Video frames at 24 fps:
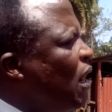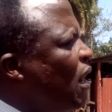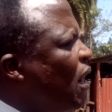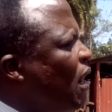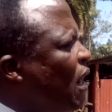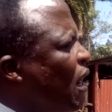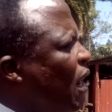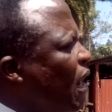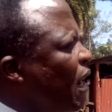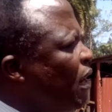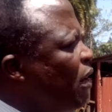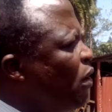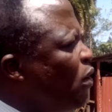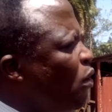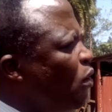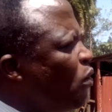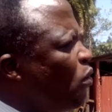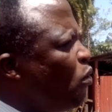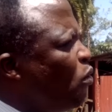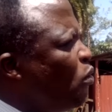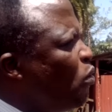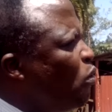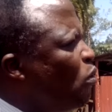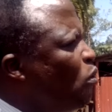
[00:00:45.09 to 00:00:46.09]
Uh, I
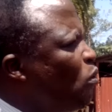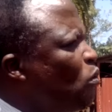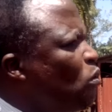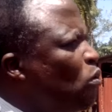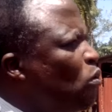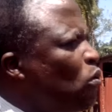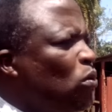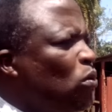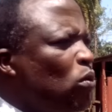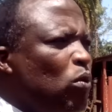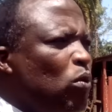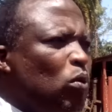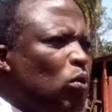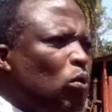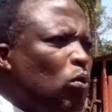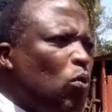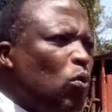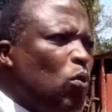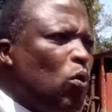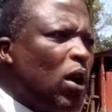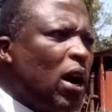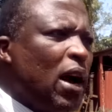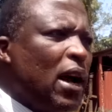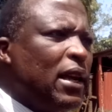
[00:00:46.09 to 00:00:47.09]
don't know
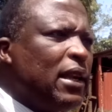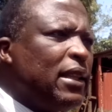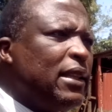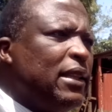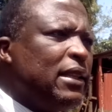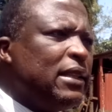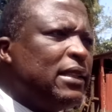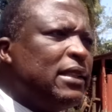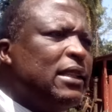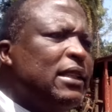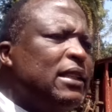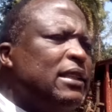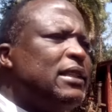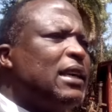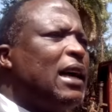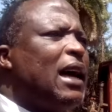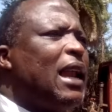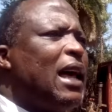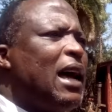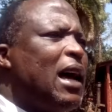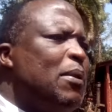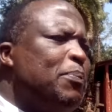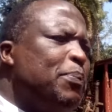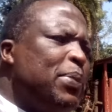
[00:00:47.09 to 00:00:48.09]
why these things
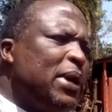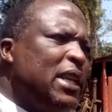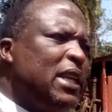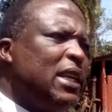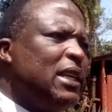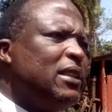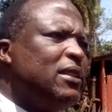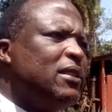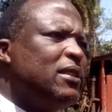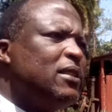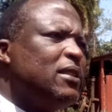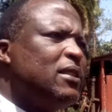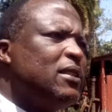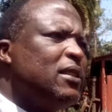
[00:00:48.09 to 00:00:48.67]
are happening.